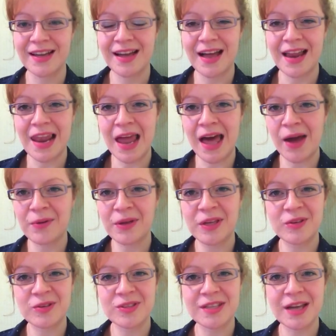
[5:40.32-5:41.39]
allowing
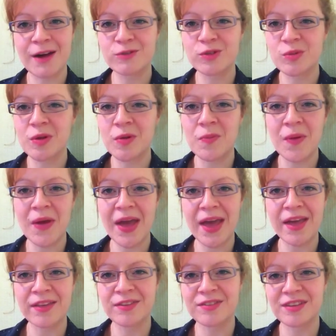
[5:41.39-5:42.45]
yourself to be
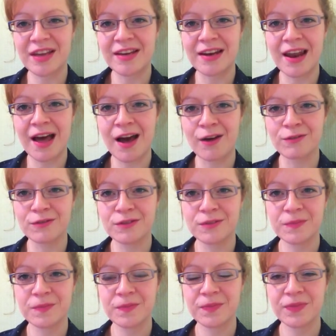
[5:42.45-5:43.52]
bathed in love.
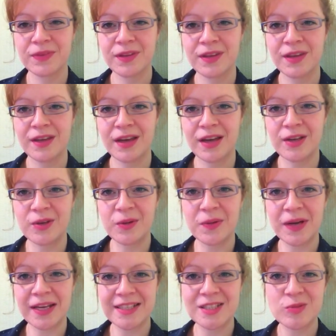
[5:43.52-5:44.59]
And you
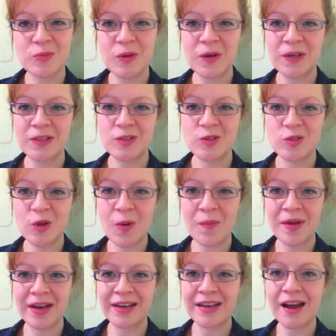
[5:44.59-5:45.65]
will experience so
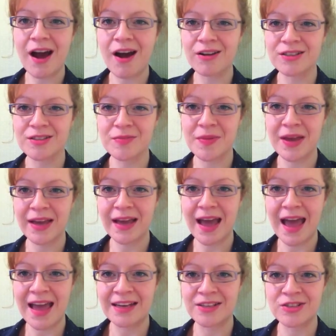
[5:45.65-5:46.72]
many cosmic
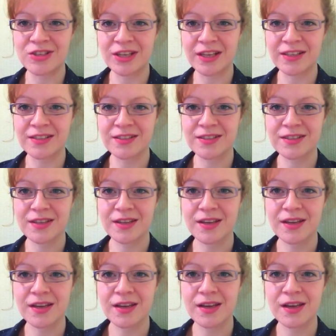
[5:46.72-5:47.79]
energies,
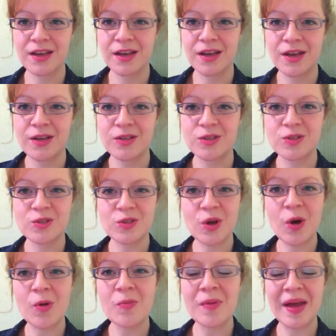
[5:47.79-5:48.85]

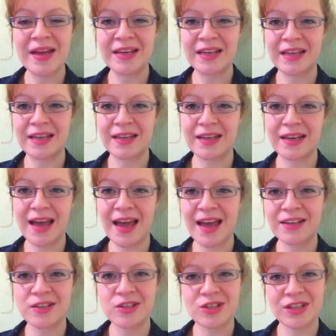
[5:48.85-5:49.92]
so many
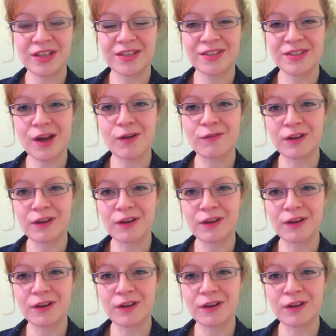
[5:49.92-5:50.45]
energies of